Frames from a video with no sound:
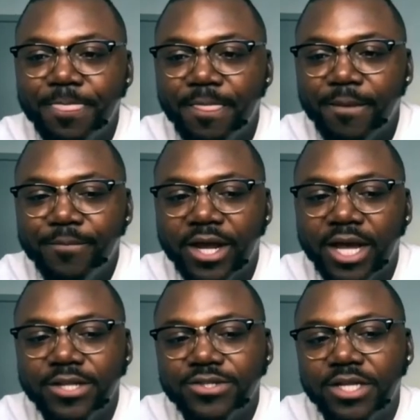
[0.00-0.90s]
but I kind of
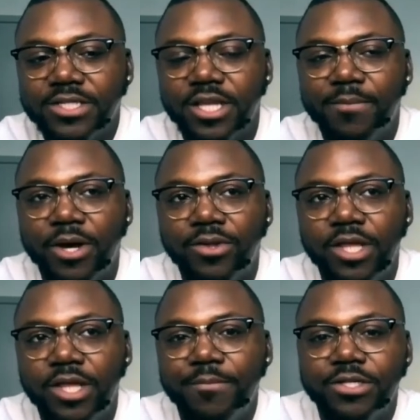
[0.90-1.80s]
try to stay in my own lane.
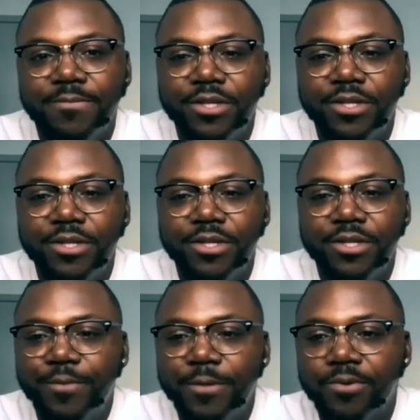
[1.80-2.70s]
But as I mean, there's a few
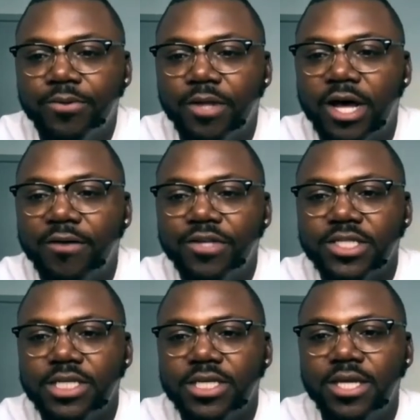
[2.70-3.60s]
people,
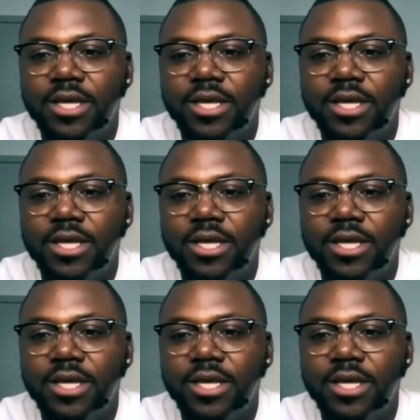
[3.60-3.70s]
obviously.